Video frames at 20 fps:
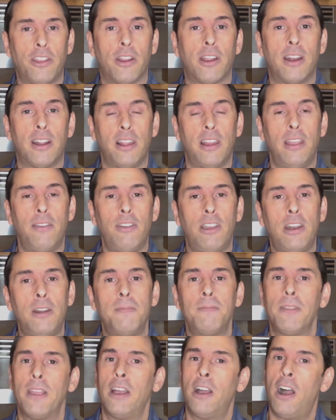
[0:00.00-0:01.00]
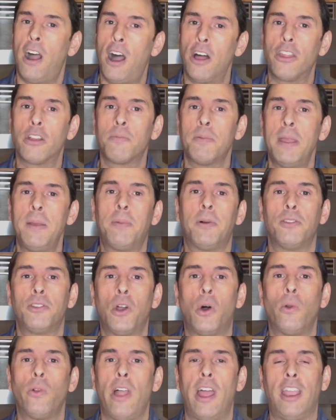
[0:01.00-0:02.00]
going to live in. Other people
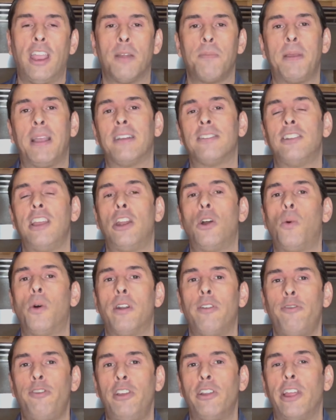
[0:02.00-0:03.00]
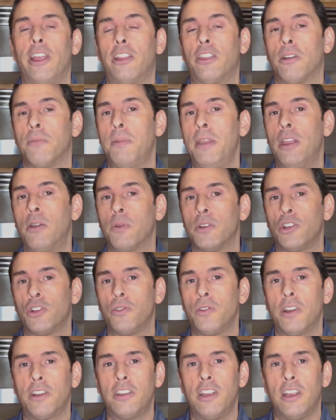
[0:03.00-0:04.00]
don't like it because they don't want to feel like they're being
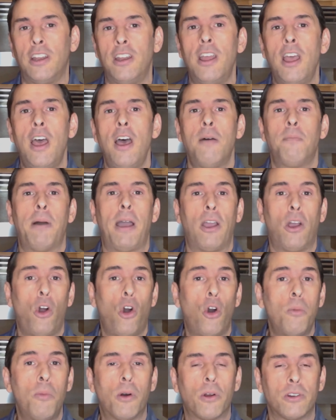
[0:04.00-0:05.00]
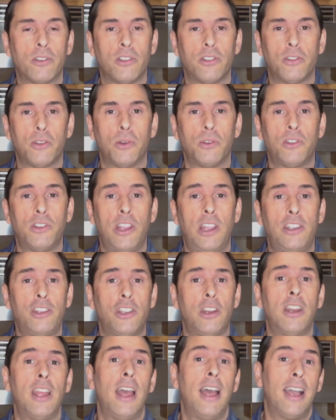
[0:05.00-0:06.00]
restricted by a homeowners
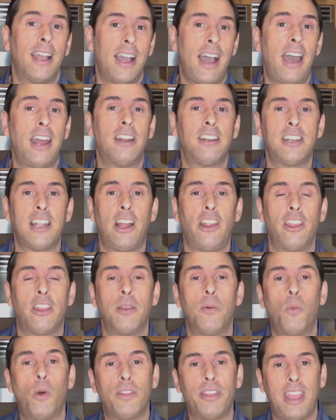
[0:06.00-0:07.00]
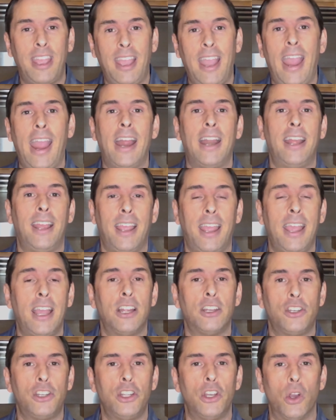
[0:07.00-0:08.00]
association kind of telling them what they can and can't
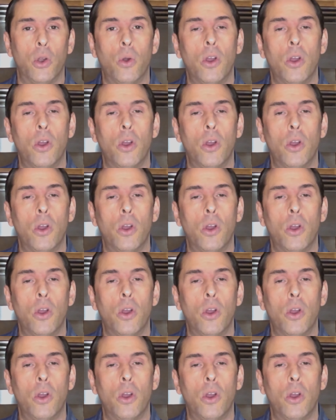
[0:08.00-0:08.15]
do.